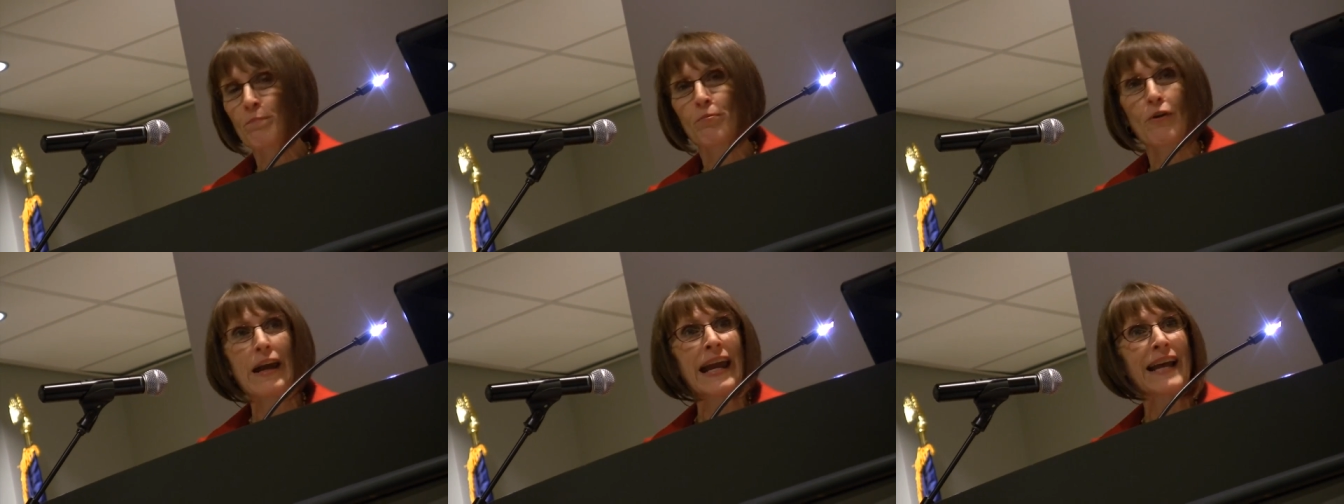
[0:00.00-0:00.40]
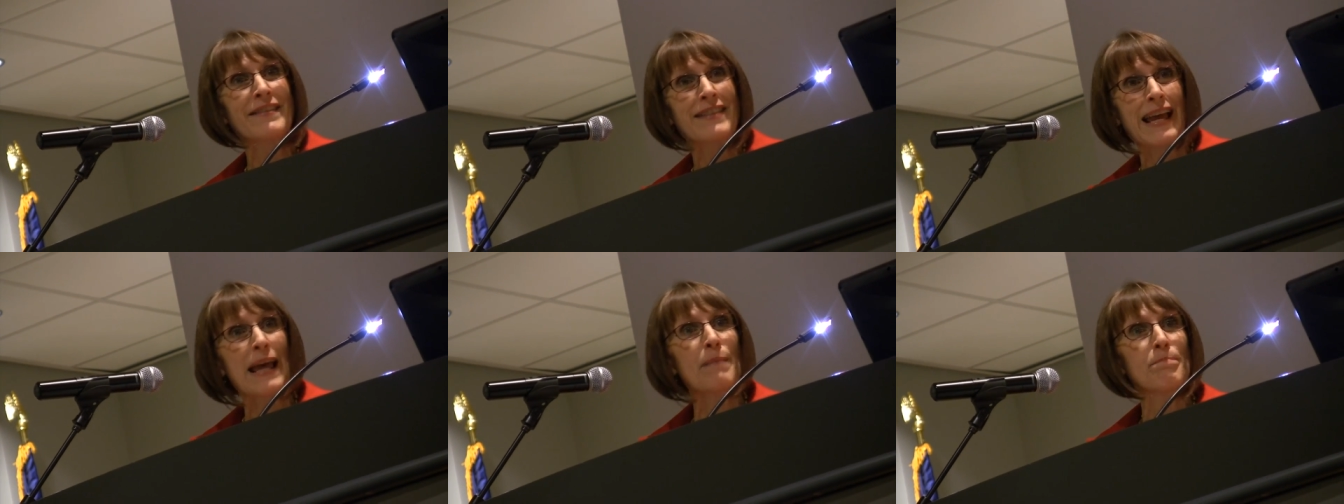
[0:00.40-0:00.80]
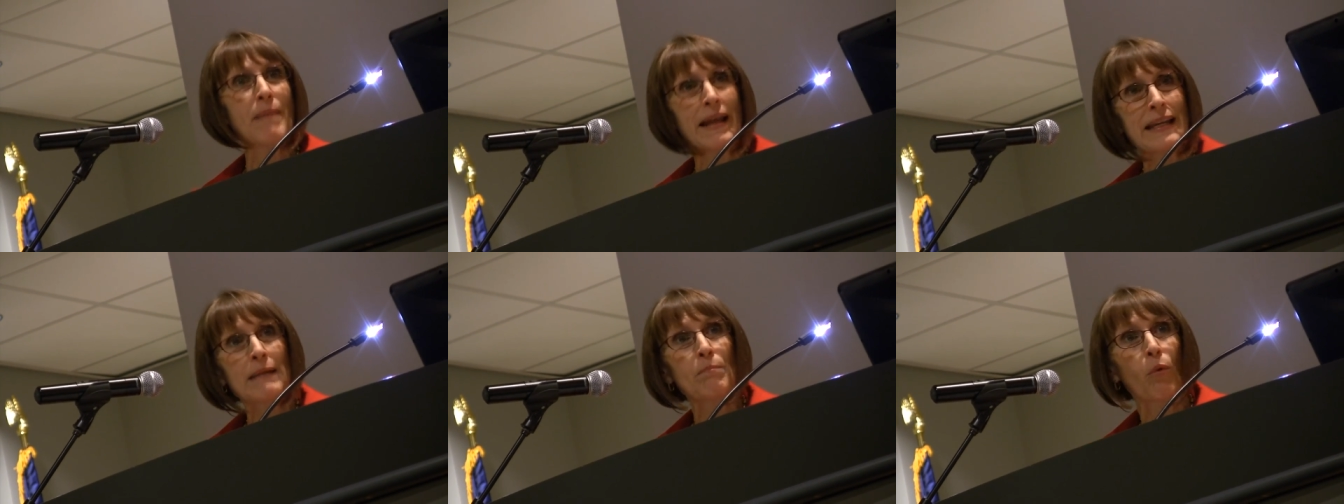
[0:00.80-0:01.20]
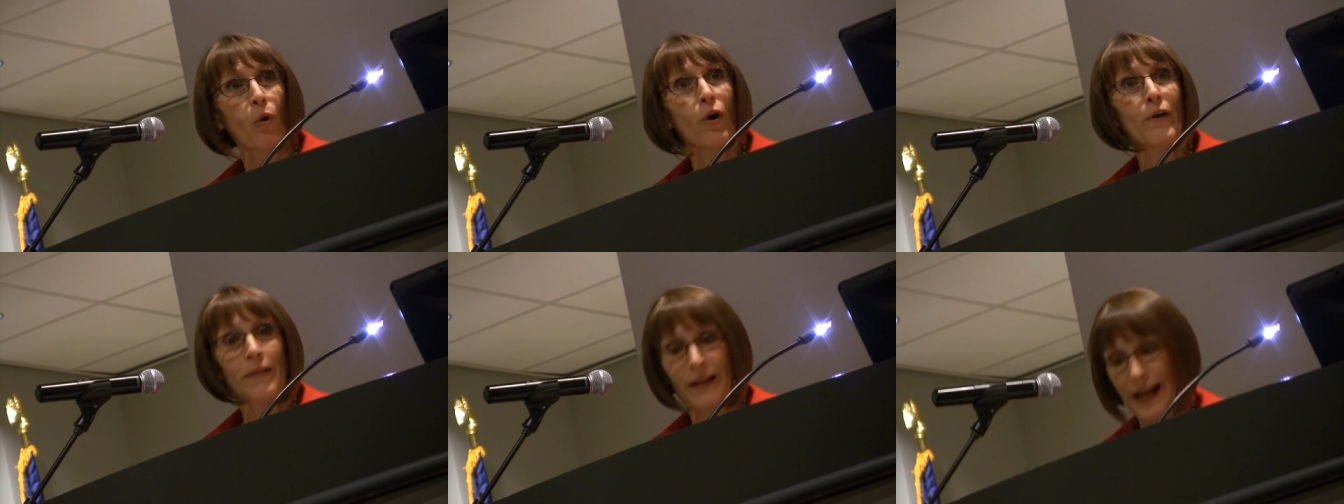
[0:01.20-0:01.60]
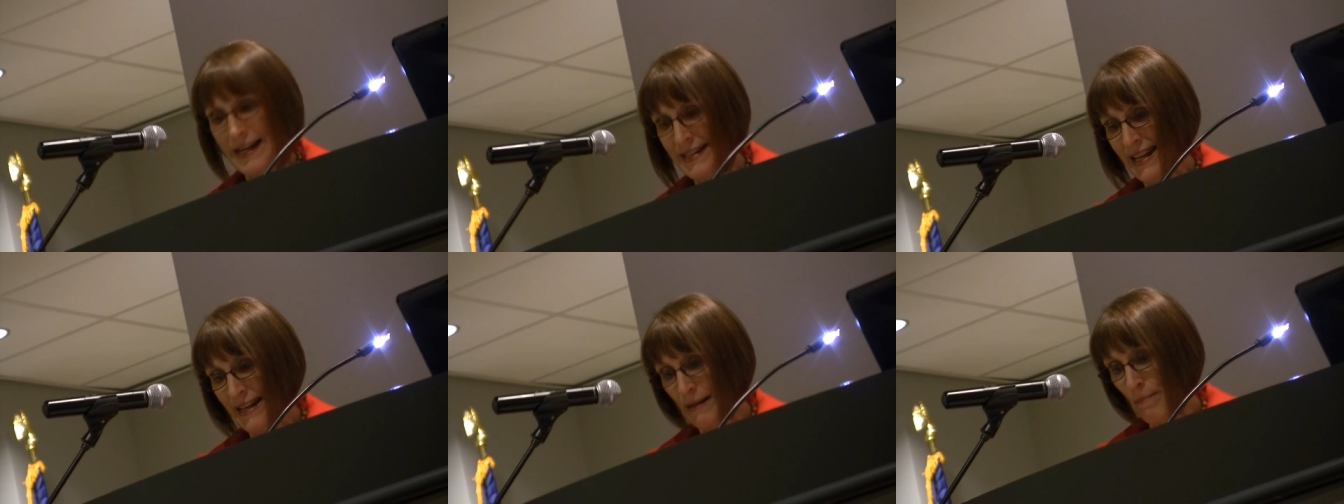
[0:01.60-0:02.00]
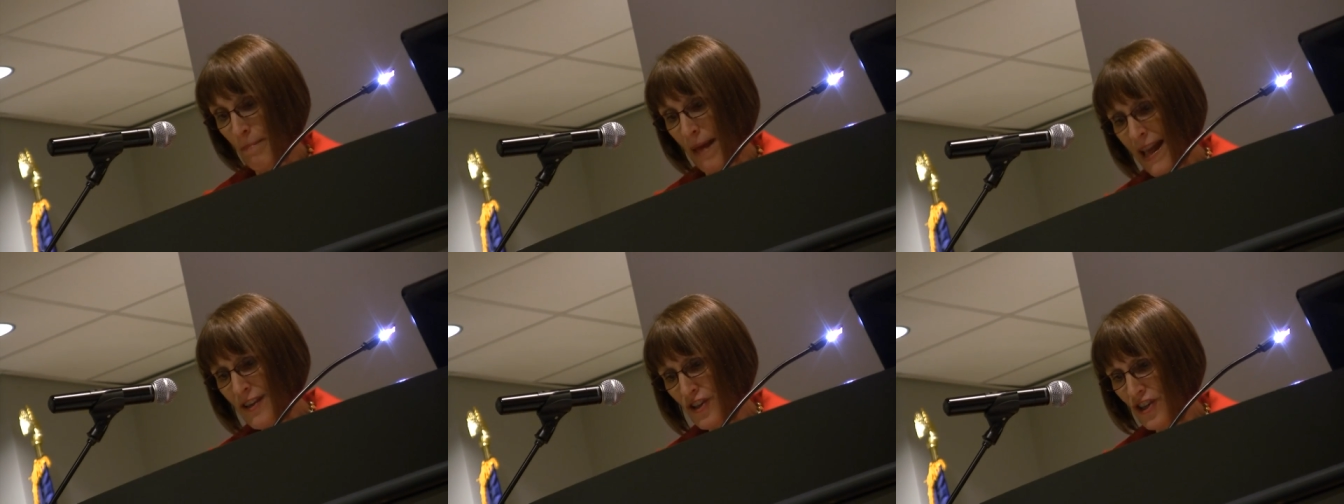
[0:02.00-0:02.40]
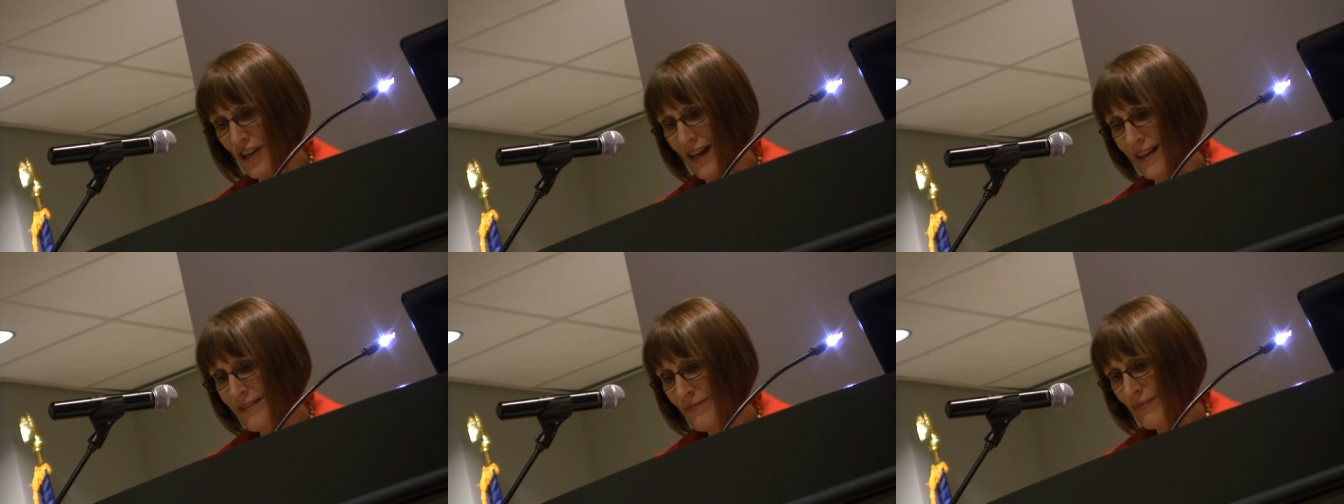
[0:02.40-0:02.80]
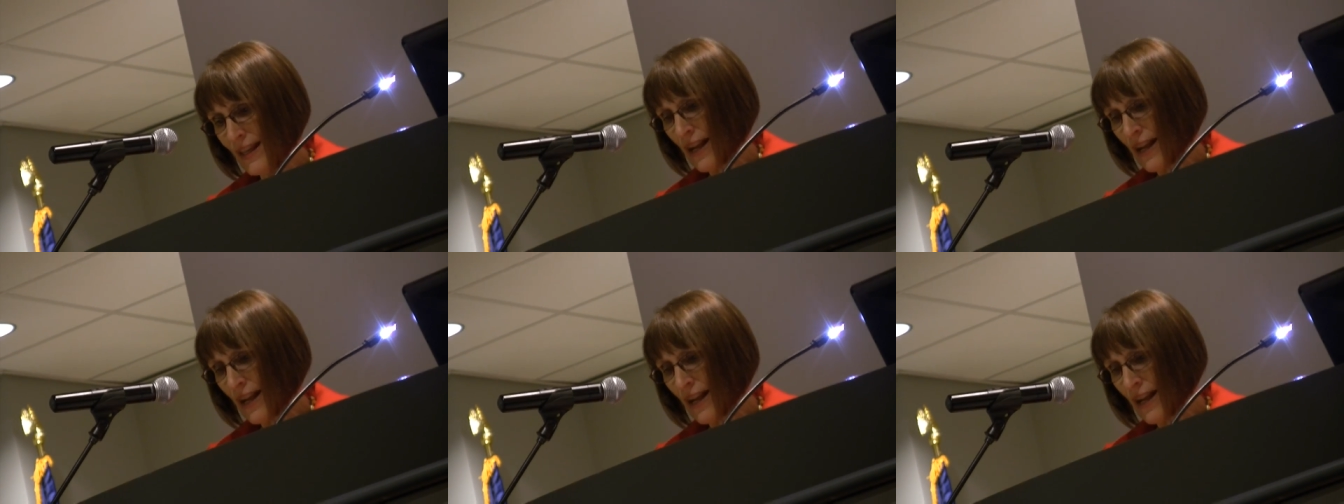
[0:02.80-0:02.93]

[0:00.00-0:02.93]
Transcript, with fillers: brands and many more that I didn't mention